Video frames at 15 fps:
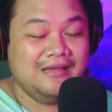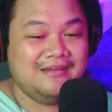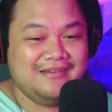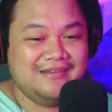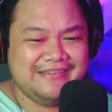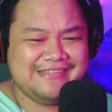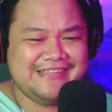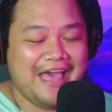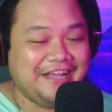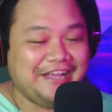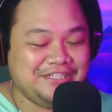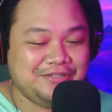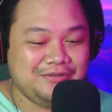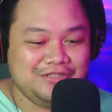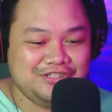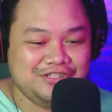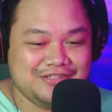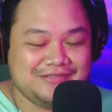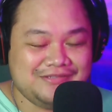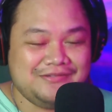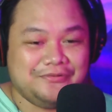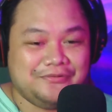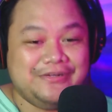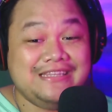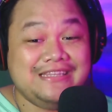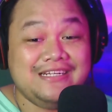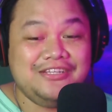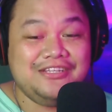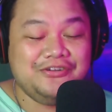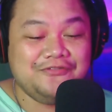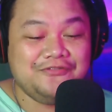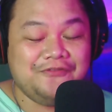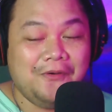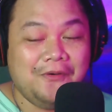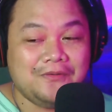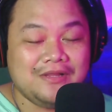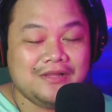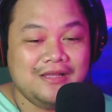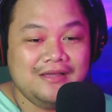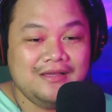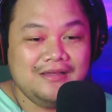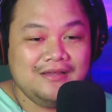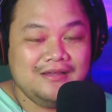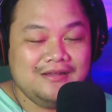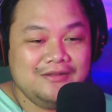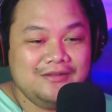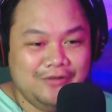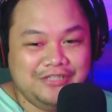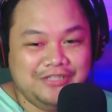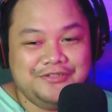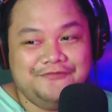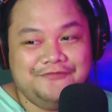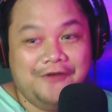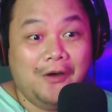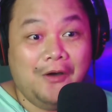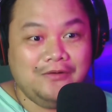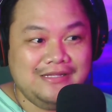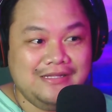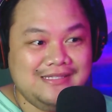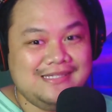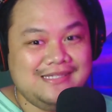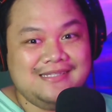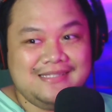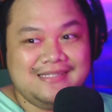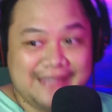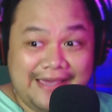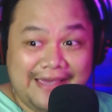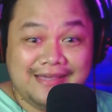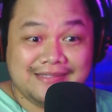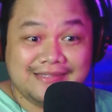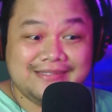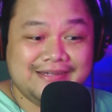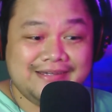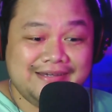It's actually just written in your phone. Look at your phone and see the date.